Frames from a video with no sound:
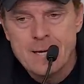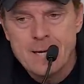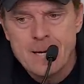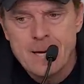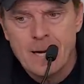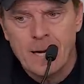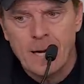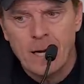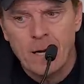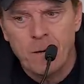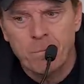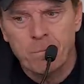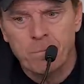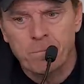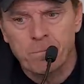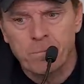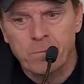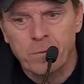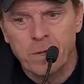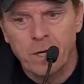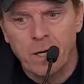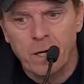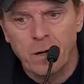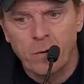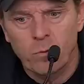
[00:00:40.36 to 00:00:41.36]

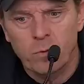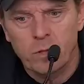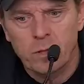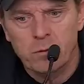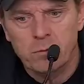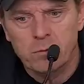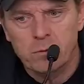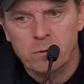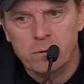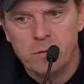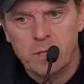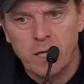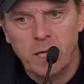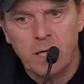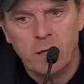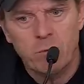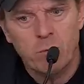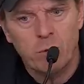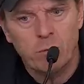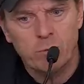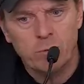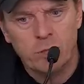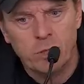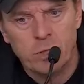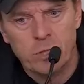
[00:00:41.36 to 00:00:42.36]
Um, I want to take a
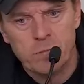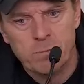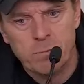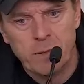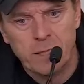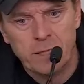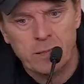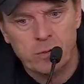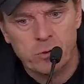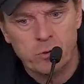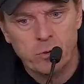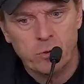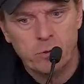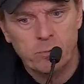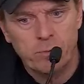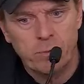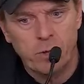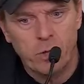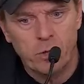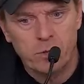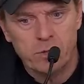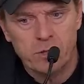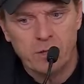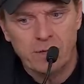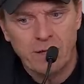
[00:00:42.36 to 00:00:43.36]
moment to explain two
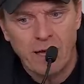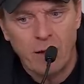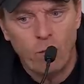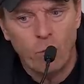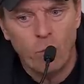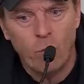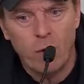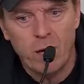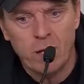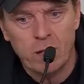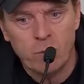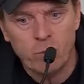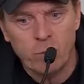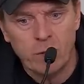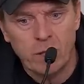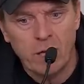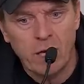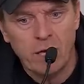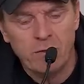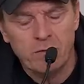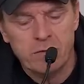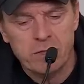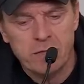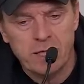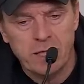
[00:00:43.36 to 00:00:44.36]
parts of that. One, when
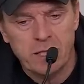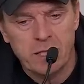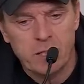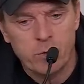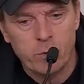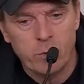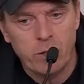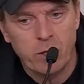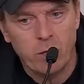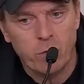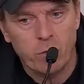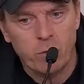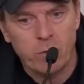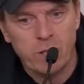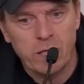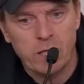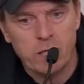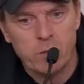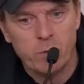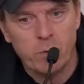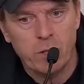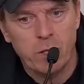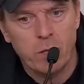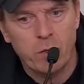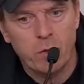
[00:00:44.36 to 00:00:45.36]
I've said 23
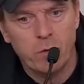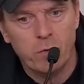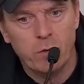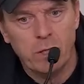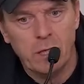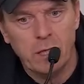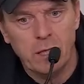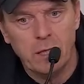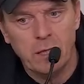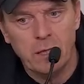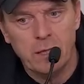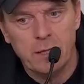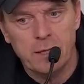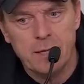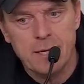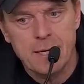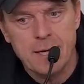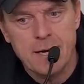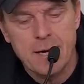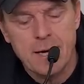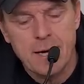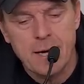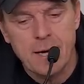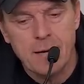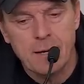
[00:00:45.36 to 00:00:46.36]
and 23,
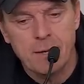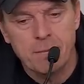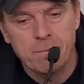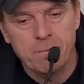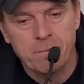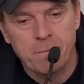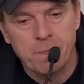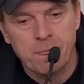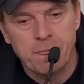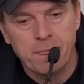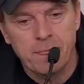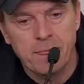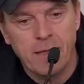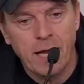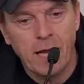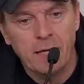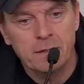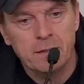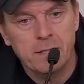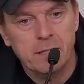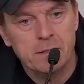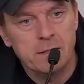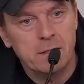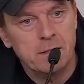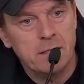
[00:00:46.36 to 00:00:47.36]
um,
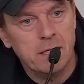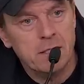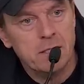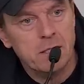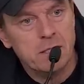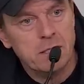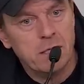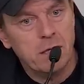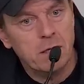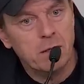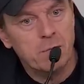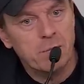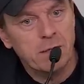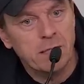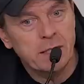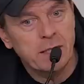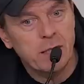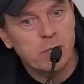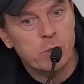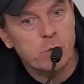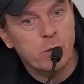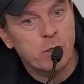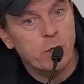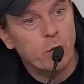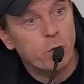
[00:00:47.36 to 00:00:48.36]
that doesn't necessarily mean
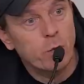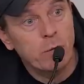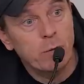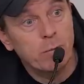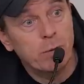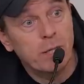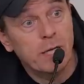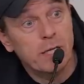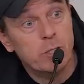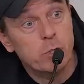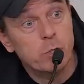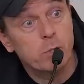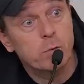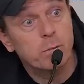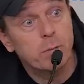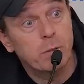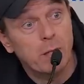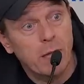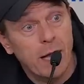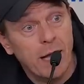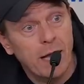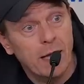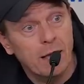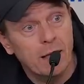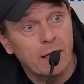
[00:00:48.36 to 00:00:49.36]
that 23 players should
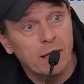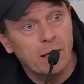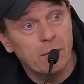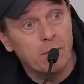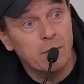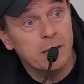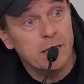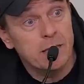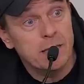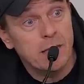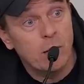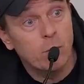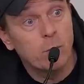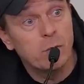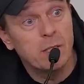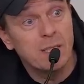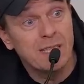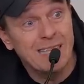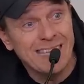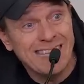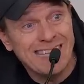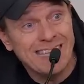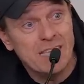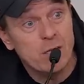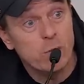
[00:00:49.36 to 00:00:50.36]
play. It means that we
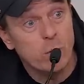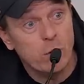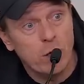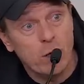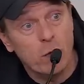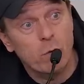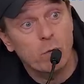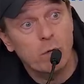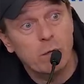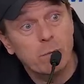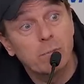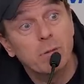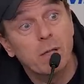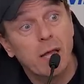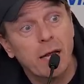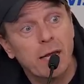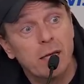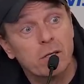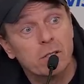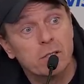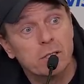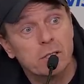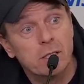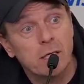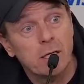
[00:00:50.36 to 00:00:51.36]
need 23
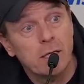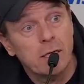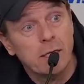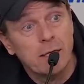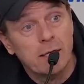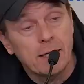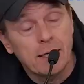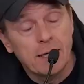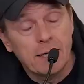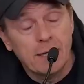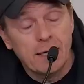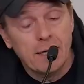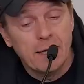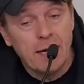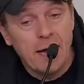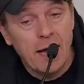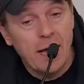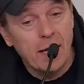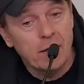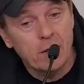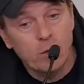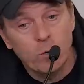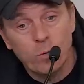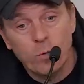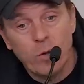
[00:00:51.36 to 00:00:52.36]
players. Uh,
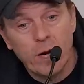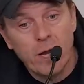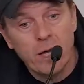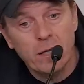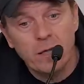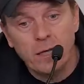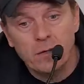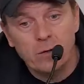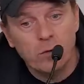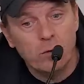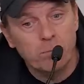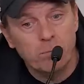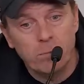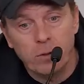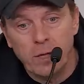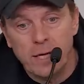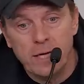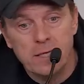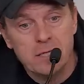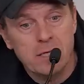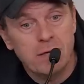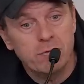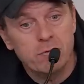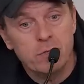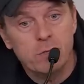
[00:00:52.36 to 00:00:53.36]
and the way that the
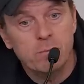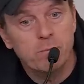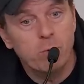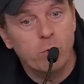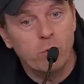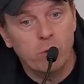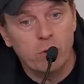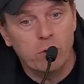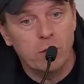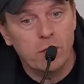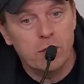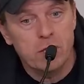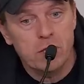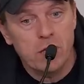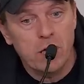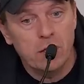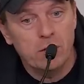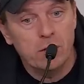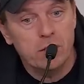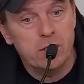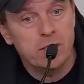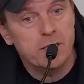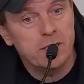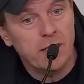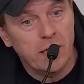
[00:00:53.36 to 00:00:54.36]
players have supported each
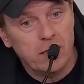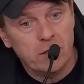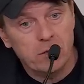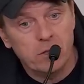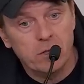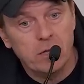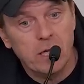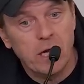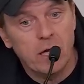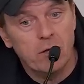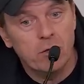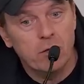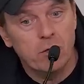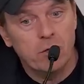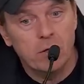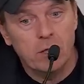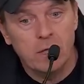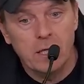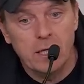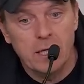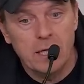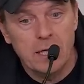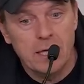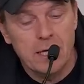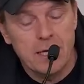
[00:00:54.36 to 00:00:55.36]
other, stuck together,
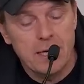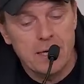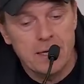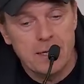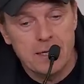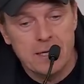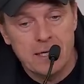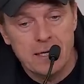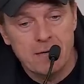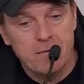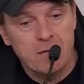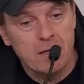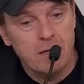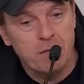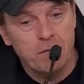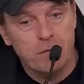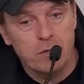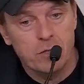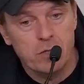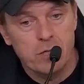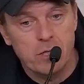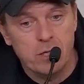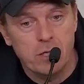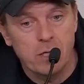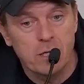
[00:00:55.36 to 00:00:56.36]
uh, even if
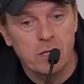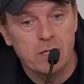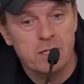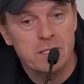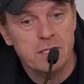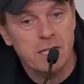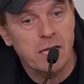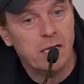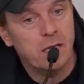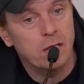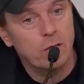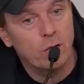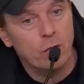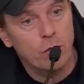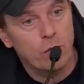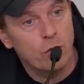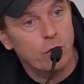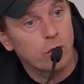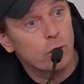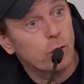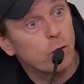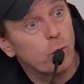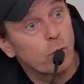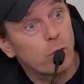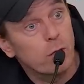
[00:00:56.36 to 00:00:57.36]
it's a second or
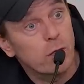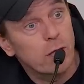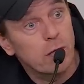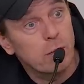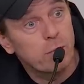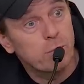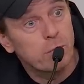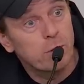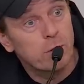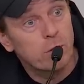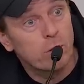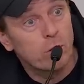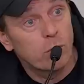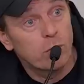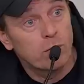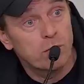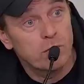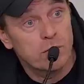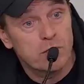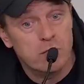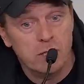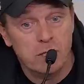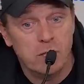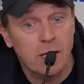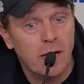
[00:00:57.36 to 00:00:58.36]
third goalkeeper, or if
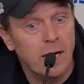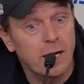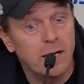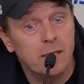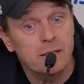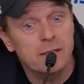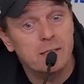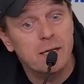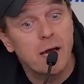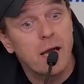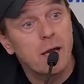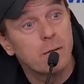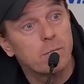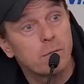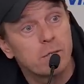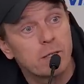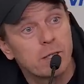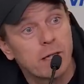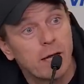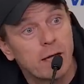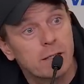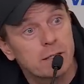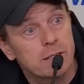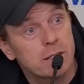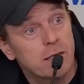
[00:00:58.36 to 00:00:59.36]
it's a Kyah Simon
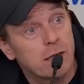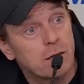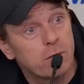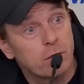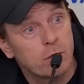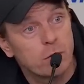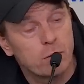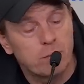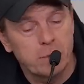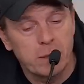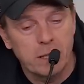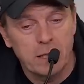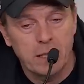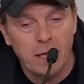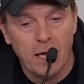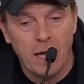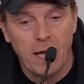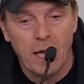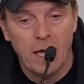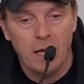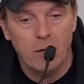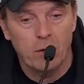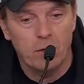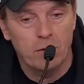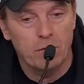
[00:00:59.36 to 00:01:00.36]
that's there for a
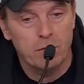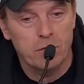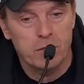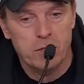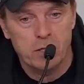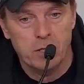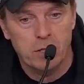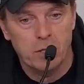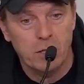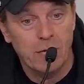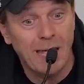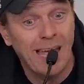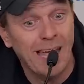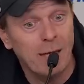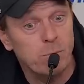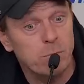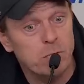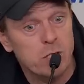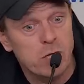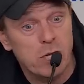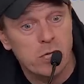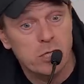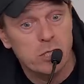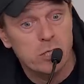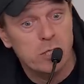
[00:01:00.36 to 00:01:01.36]
PK, or if it's a game
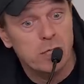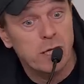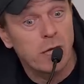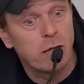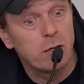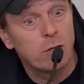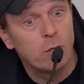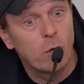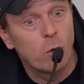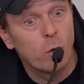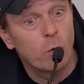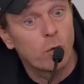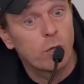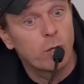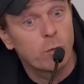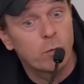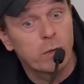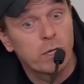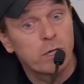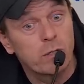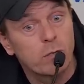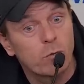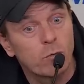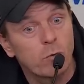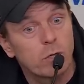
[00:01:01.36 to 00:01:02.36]
changer that know they
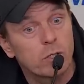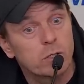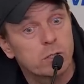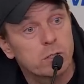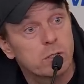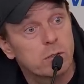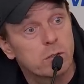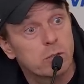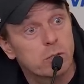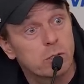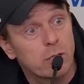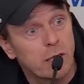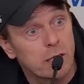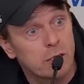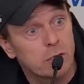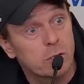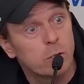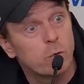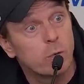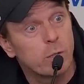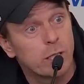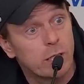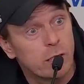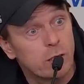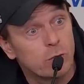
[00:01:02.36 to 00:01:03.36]
were in the roster to just
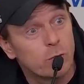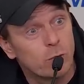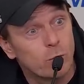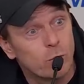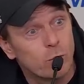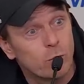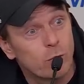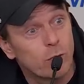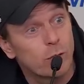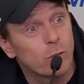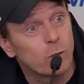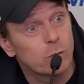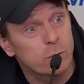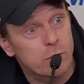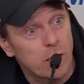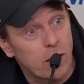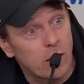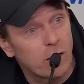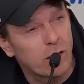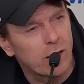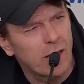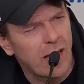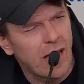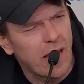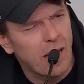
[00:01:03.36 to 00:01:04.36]
go in and do close
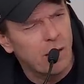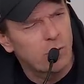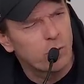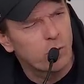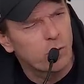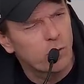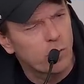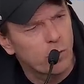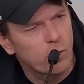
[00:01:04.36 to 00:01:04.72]
out a game or